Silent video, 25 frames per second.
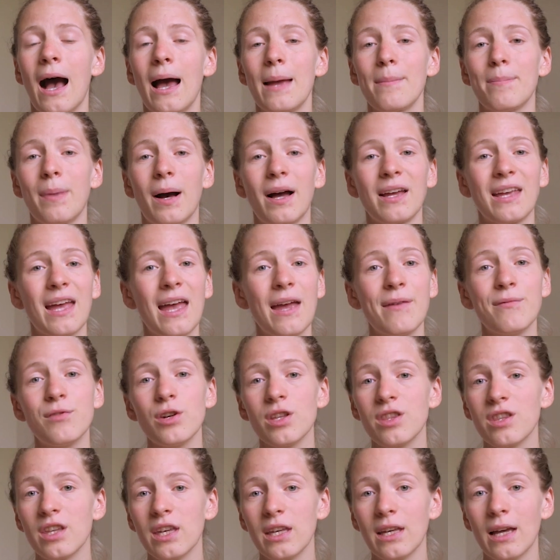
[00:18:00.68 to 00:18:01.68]
I buy
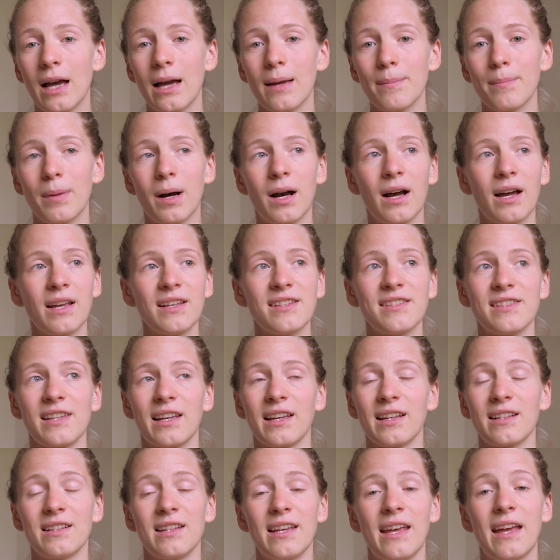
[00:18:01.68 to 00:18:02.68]
everything I buy
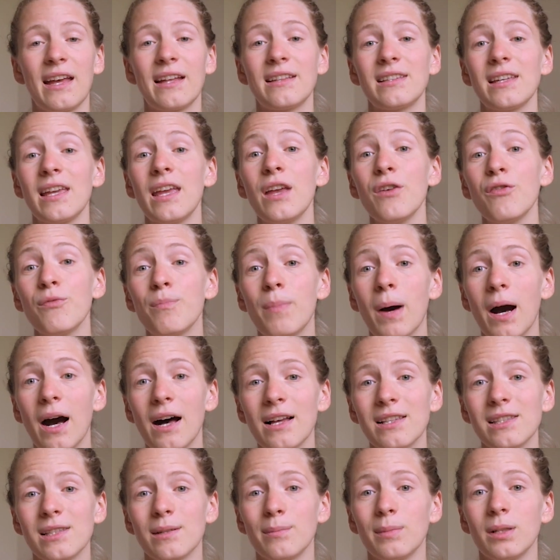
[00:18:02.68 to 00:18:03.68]
secondhand if
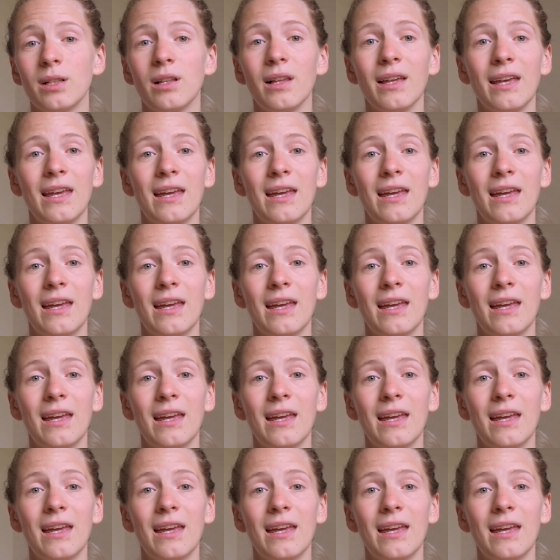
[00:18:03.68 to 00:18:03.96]
possible,